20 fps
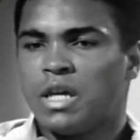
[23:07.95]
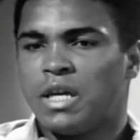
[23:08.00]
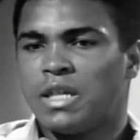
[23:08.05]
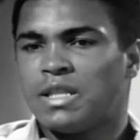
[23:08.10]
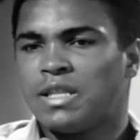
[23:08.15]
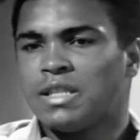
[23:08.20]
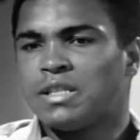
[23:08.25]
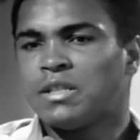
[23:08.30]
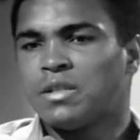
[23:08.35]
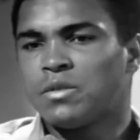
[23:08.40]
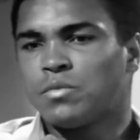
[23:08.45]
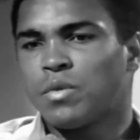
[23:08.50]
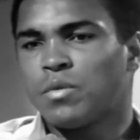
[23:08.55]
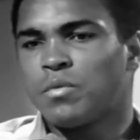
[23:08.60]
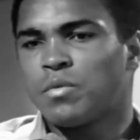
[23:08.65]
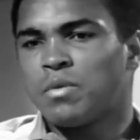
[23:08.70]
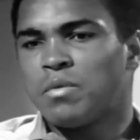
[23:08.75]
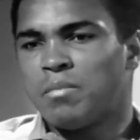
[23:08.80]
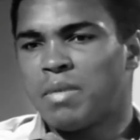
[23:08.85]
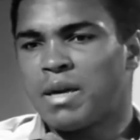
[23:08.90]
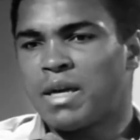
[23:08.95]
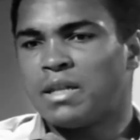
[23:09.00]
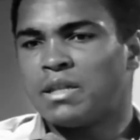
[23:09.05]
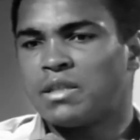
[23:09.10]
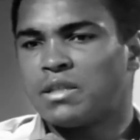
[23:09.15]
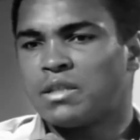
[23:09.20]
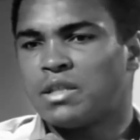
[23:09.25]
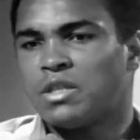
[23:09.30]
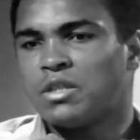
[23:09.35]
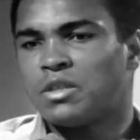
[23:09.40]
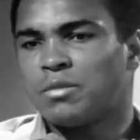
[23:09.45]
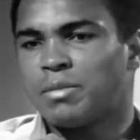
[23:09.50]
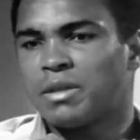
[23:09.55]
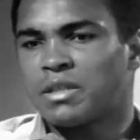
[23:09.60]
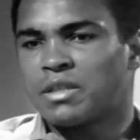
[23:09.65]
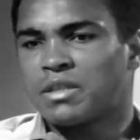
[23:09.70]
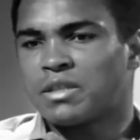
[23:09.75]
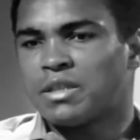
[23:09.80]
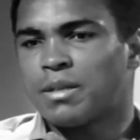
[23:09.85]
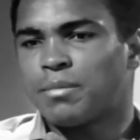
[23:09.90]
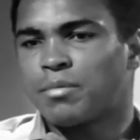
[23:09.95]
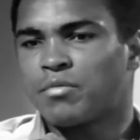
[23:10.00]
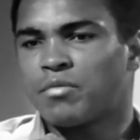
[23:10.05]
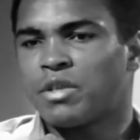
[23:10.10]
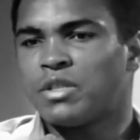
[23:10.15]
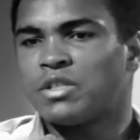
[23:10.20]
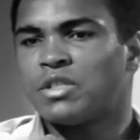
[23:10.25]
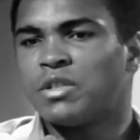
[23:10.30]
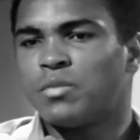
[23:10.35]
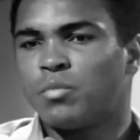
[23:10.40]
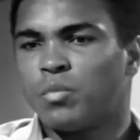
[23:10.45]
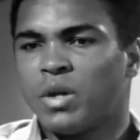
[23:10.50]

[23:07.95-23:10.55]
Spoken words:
And this is what we mainly teach about the separation.